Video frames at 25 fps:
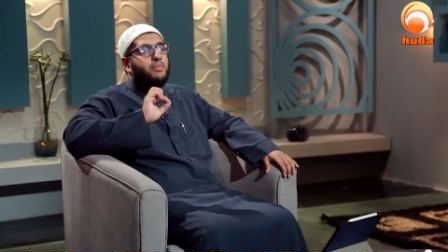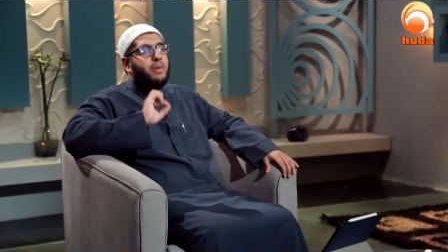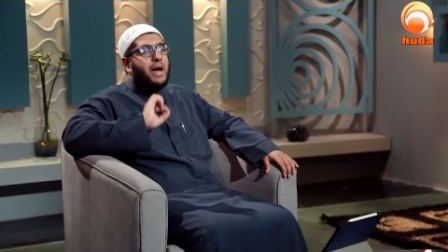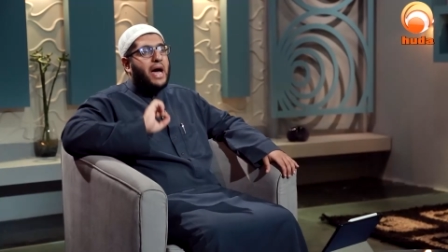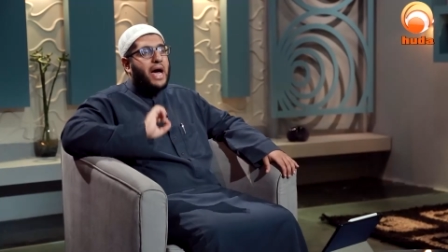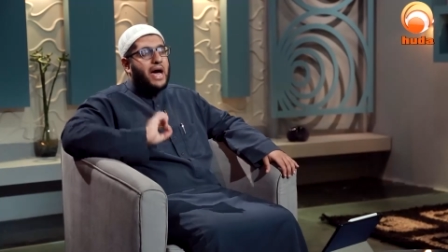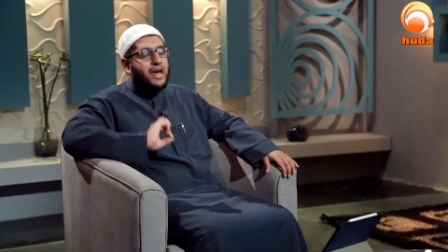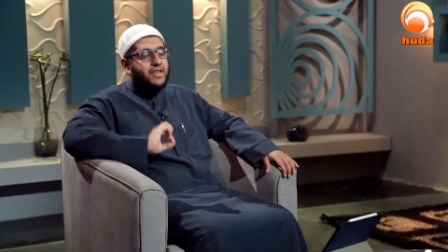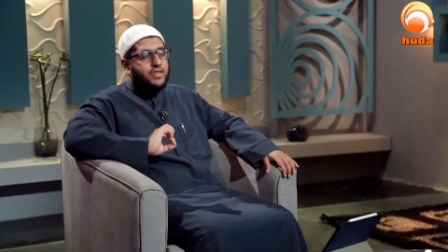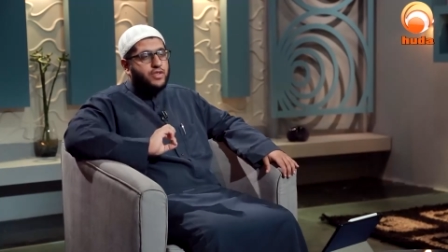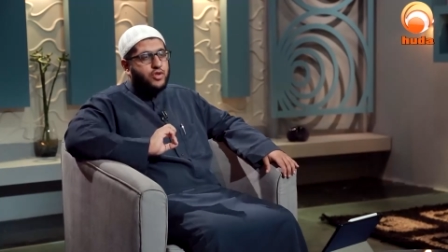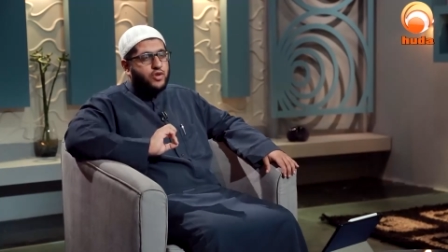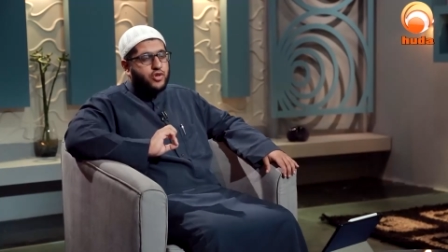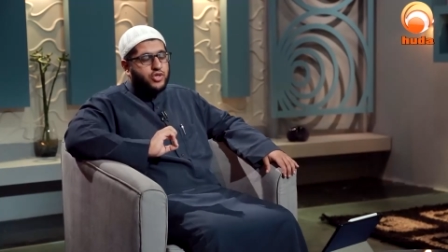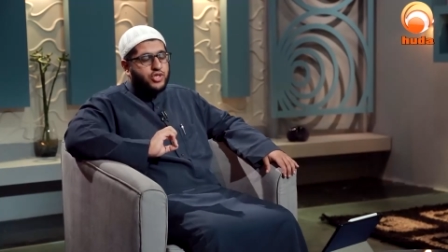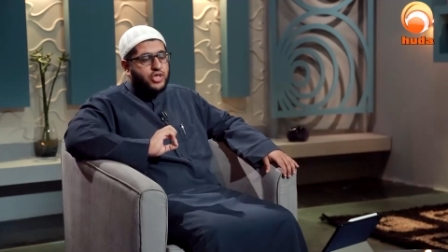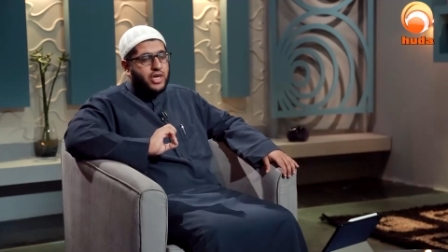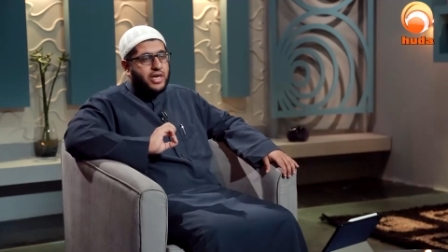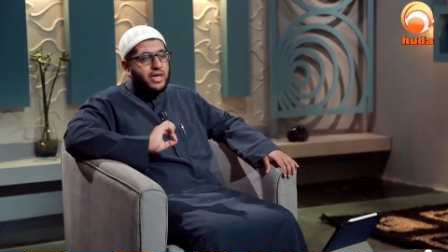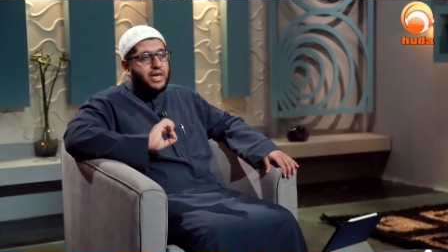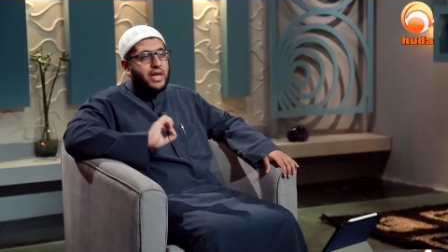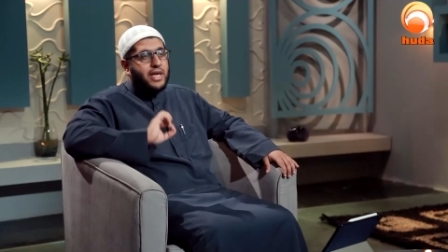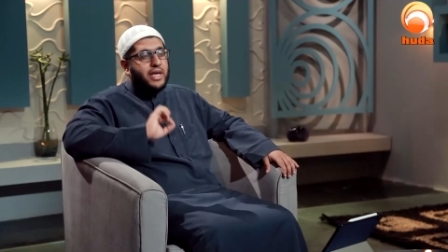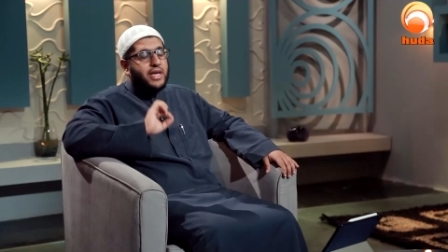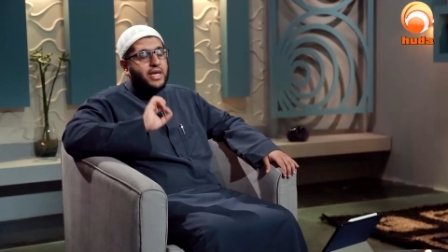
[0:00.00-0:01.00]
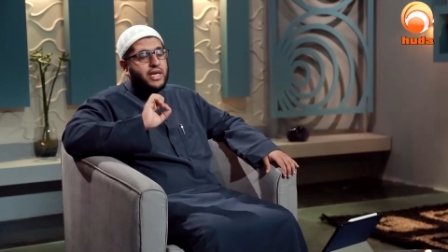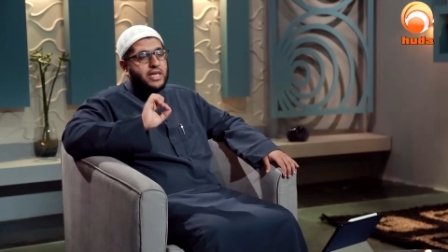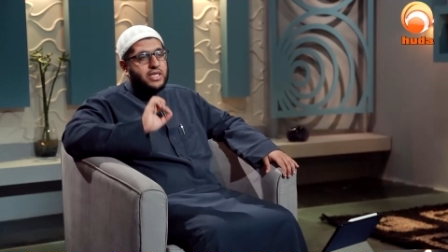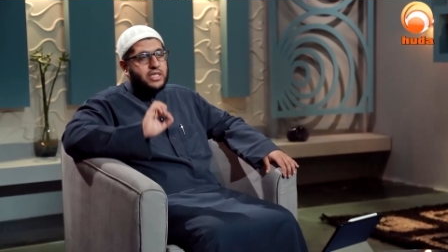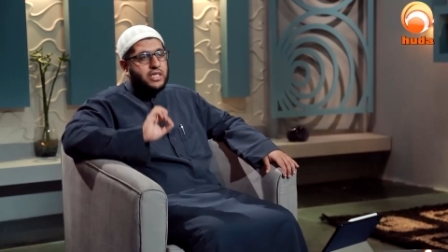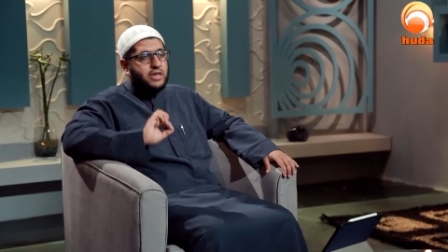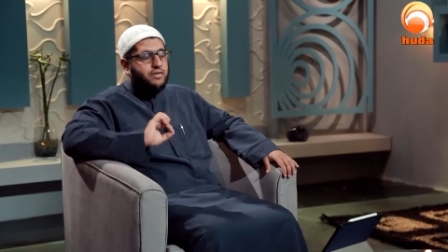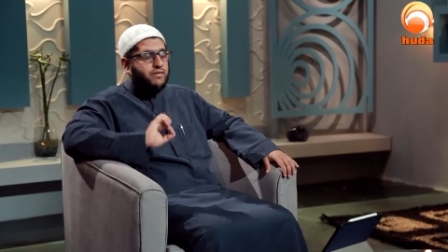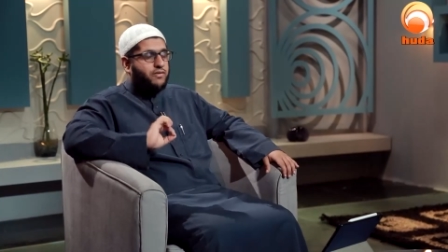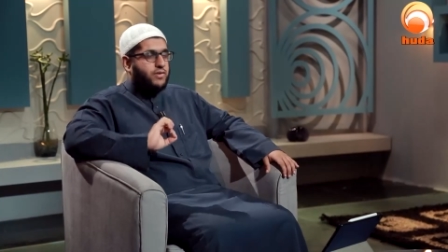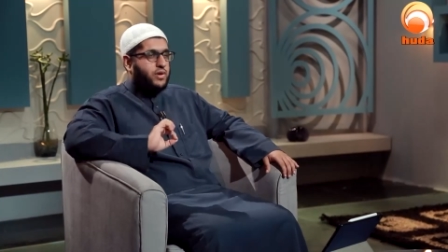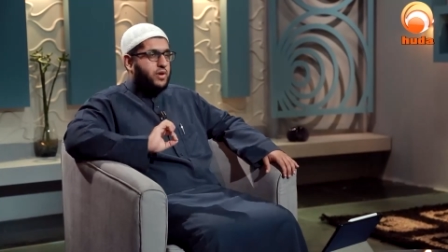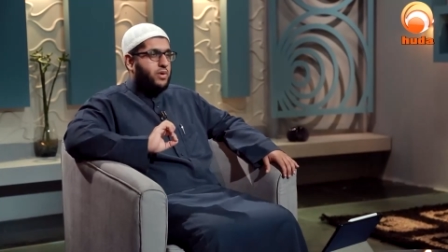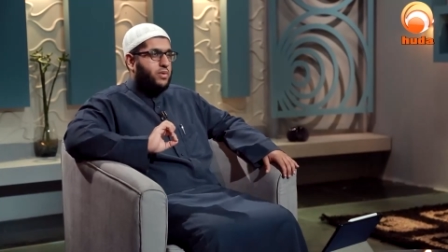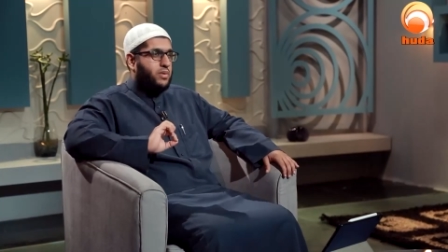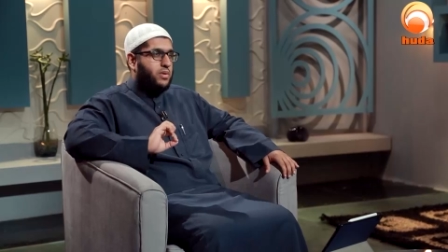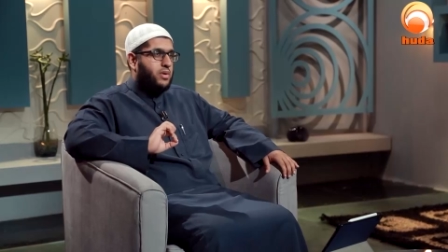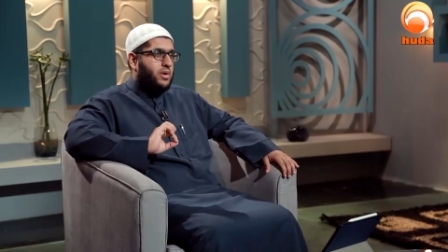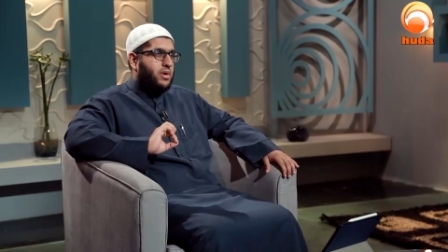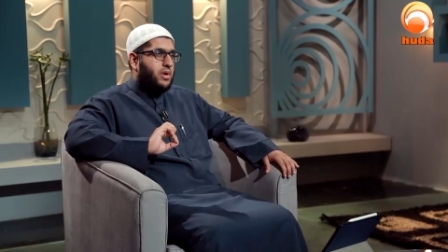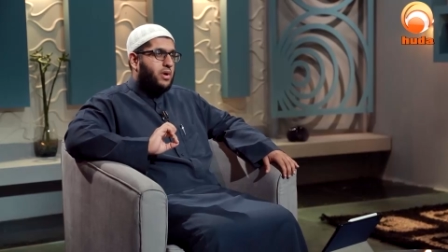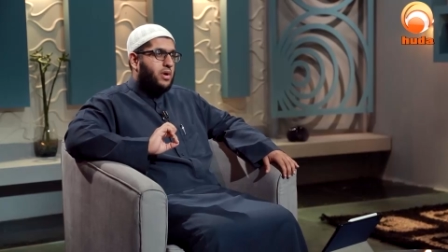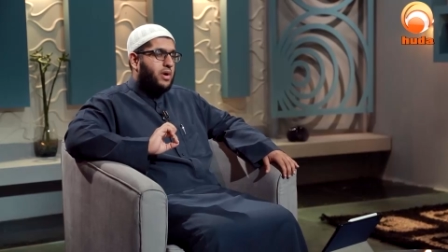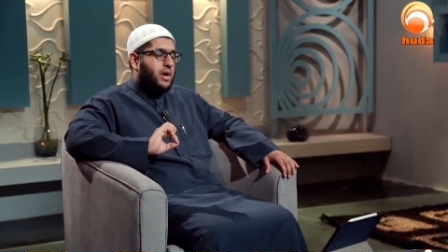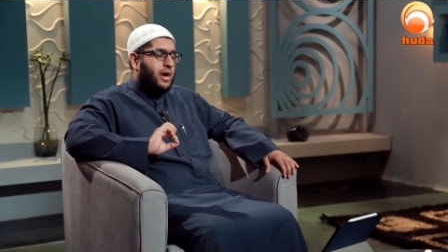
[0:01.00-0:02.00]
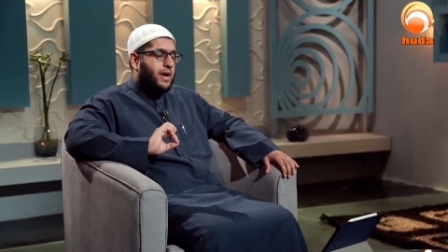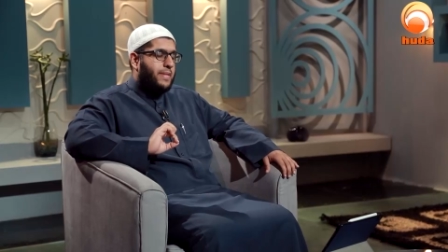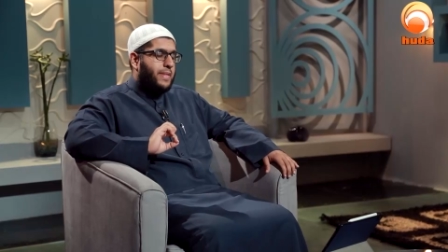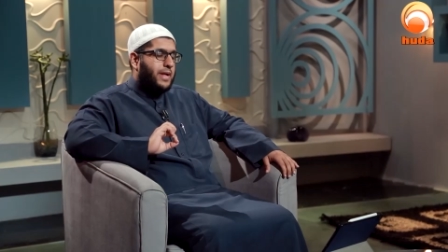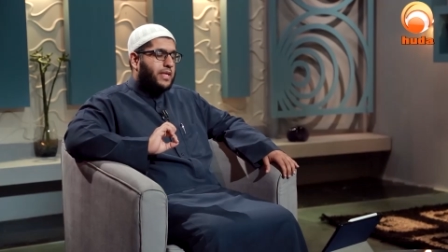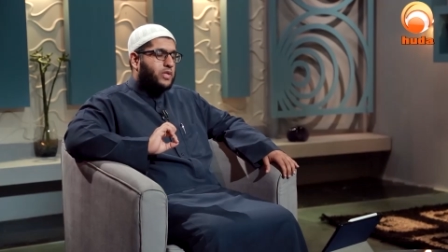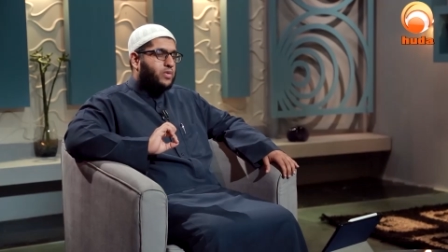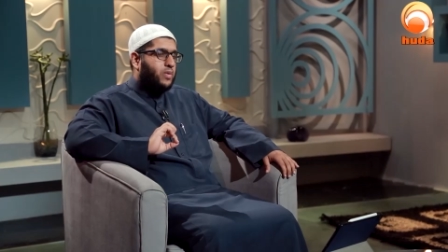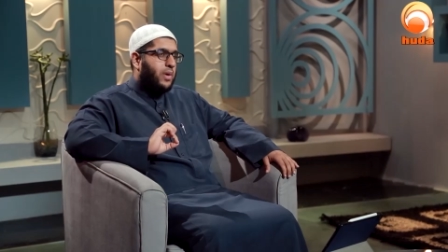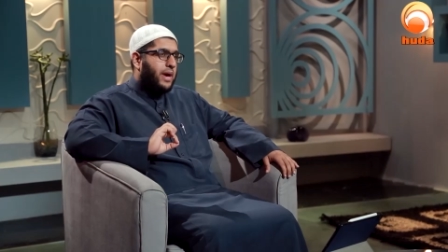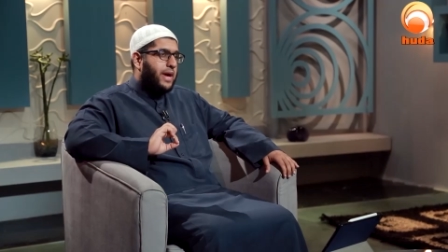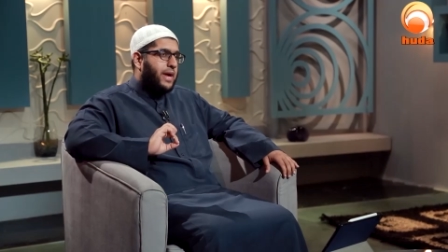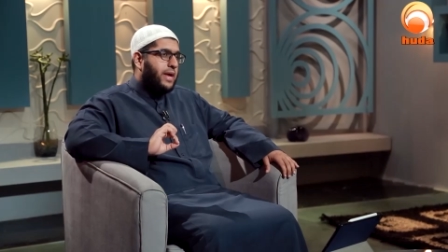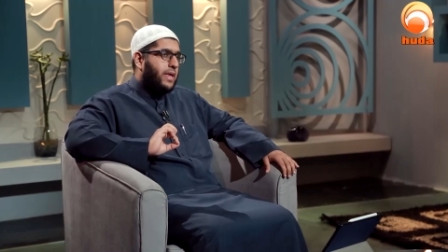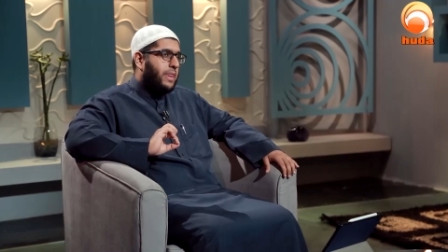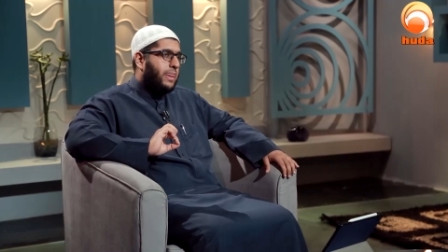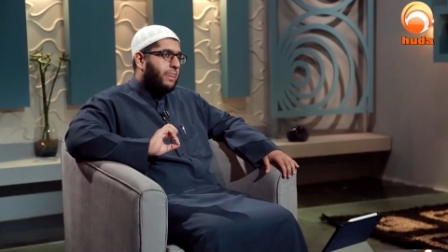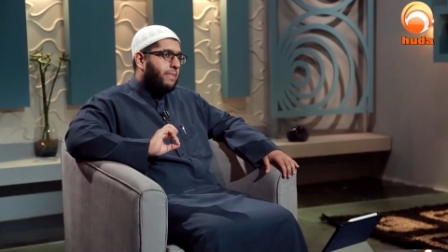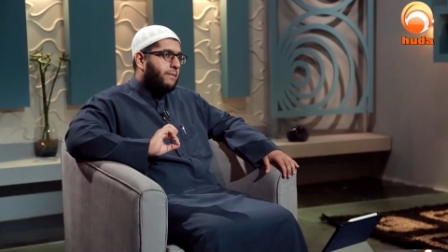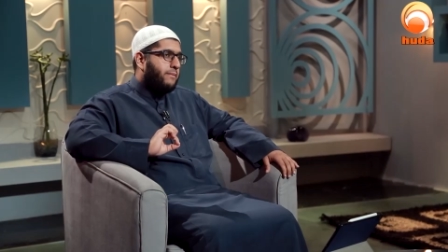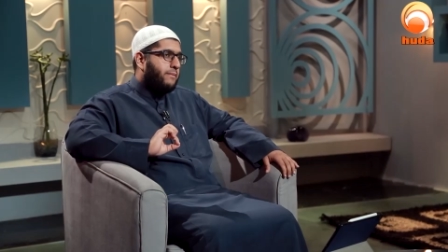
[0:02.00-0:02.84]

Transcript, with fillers: path to Jannah easy for you. And that's why